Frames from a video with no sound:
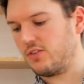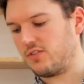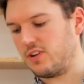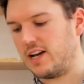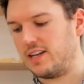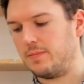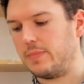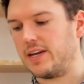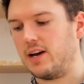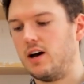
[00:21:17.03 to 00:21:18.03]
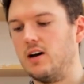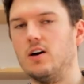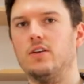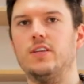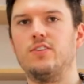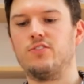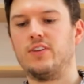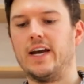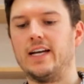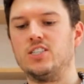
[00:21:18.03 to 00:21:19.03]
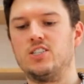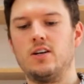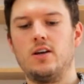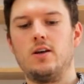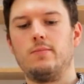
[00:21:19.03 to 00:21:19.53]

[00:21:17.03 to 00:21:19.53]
slightly bigger at this stage,